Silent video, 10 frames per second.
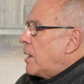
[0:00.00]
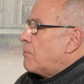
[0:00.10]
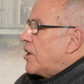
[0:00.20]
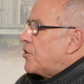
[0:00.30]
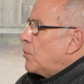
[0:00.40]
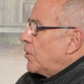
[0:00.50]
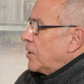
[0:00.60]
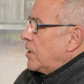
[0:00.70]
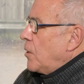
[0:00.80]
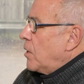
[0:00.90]
impression was
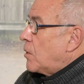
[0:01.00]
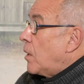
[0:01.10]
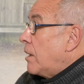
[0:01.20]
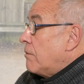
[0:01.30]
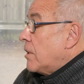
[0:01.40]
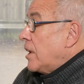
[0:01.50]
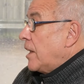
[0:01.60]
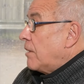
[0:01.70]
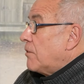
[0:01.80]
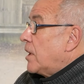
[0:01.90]
that no one quite
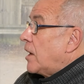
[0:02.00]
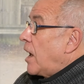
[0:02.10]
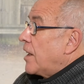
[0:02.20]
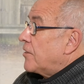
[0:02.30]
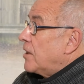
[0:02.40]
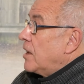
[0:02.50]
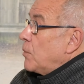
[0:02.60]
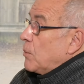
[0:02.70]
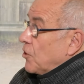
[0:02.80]
really realised we were